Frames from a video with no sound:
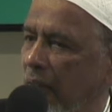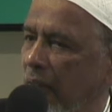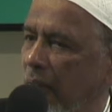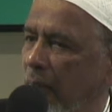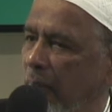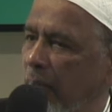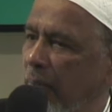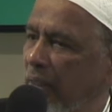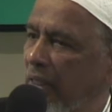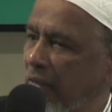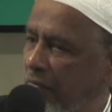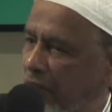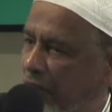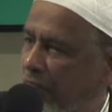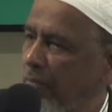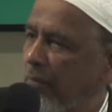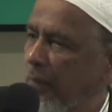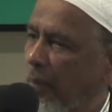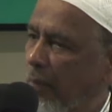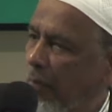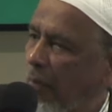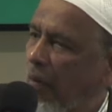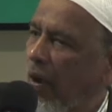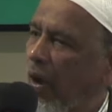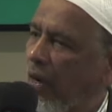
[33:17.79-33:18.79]
be from
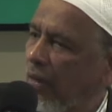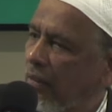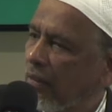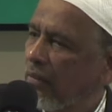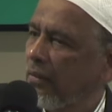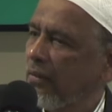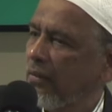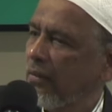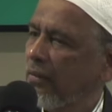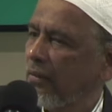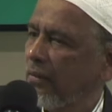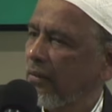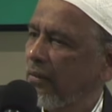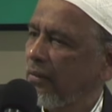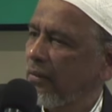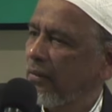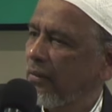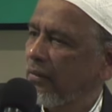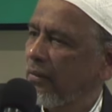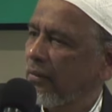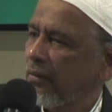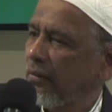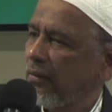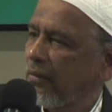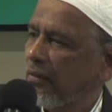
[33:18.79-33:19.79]
among
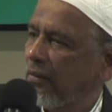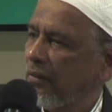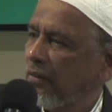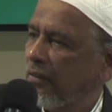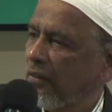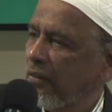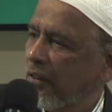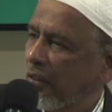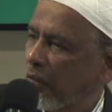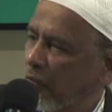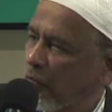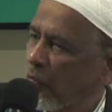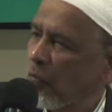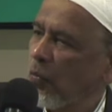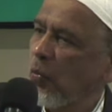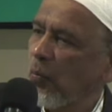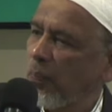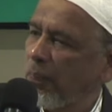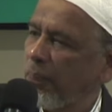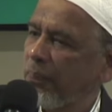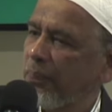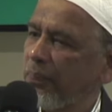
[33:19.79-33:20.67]
the group